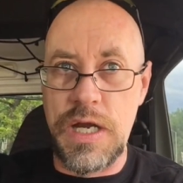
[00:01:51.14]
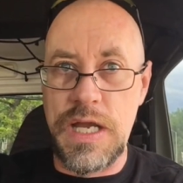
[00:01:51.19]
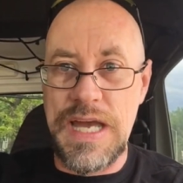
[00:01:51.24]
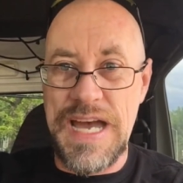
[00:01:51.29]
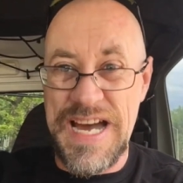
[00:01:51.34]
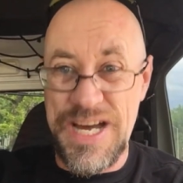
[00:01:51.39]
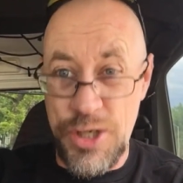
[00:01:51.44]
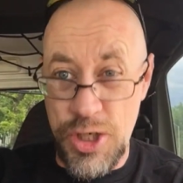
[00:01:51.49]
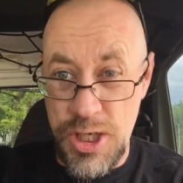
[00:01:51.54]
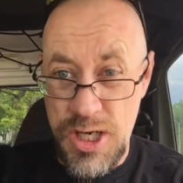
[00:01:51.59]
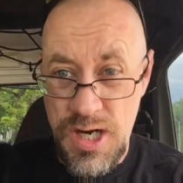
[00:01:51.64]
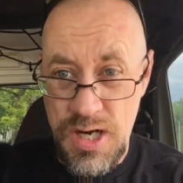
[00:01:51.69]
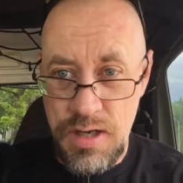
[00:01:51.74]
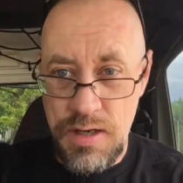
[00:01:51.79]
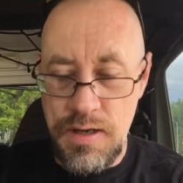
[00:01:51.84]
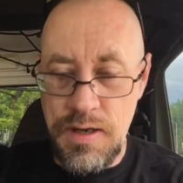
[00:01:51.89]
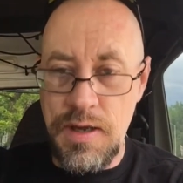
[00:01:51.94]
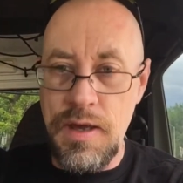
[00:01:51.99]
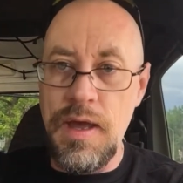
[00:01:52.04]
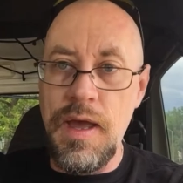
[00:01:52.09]
cutter,
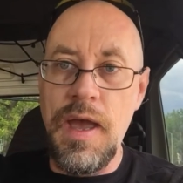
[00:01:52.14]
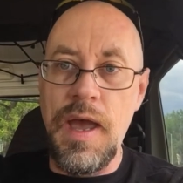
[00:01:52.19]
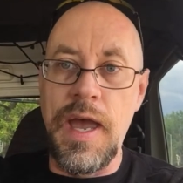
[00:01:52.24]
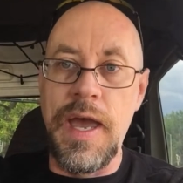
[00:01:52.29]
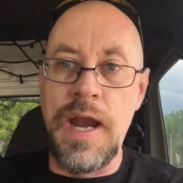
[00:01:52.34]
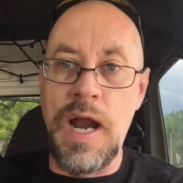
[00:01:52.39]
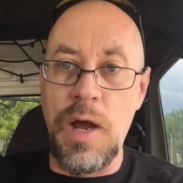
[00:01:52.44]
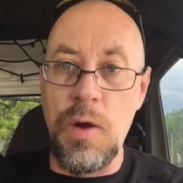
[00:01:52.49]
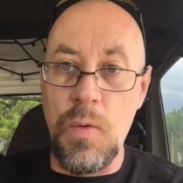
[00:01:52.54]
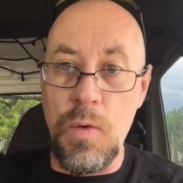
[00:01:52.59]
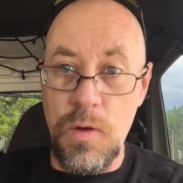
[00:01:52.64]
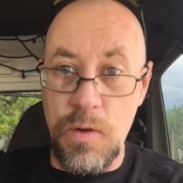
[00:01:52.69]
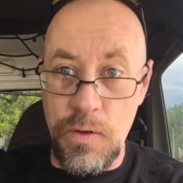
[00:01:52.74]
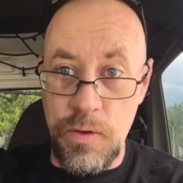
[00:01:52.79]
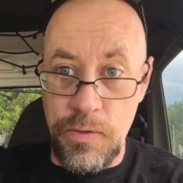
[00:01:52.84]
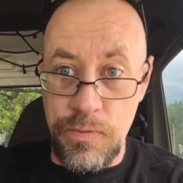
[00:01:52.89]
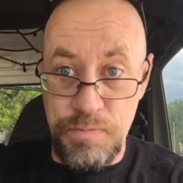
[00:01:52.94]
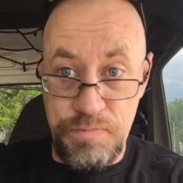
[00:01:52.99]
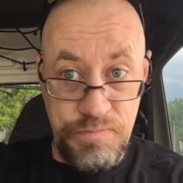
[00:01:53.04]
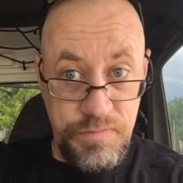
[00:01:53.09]
and I will,